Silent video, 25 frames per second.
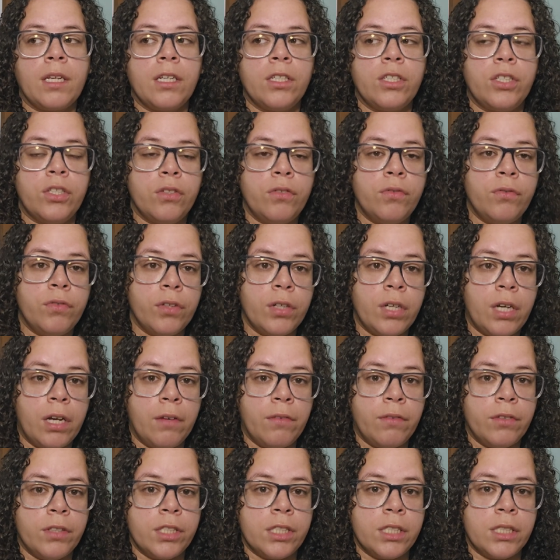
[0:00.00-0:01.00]
2 full
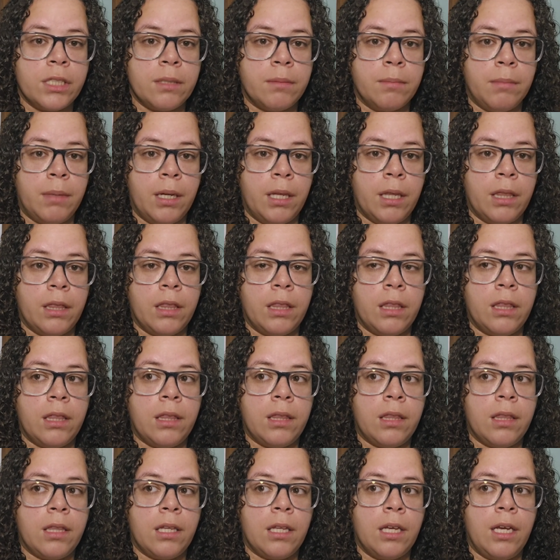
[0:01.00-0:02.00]
coverages a month
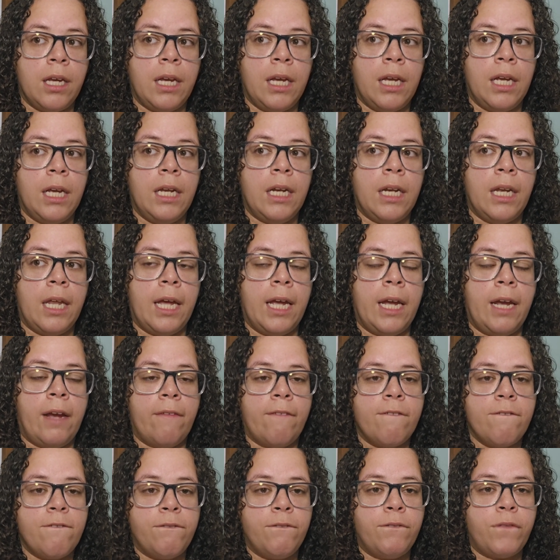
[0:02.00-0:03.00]
and like
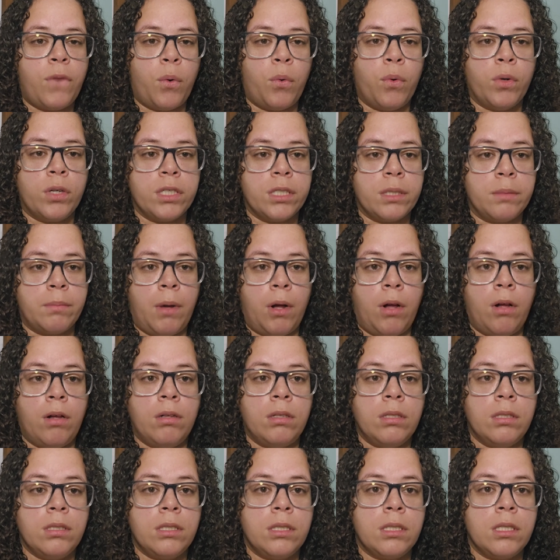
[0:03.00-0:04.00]
4
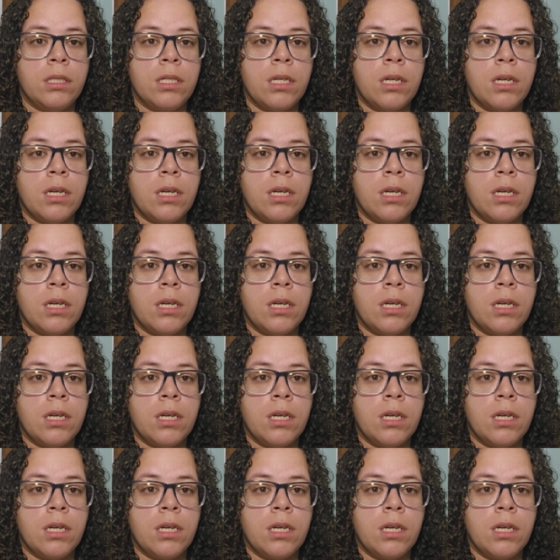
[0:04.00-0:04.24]
smalls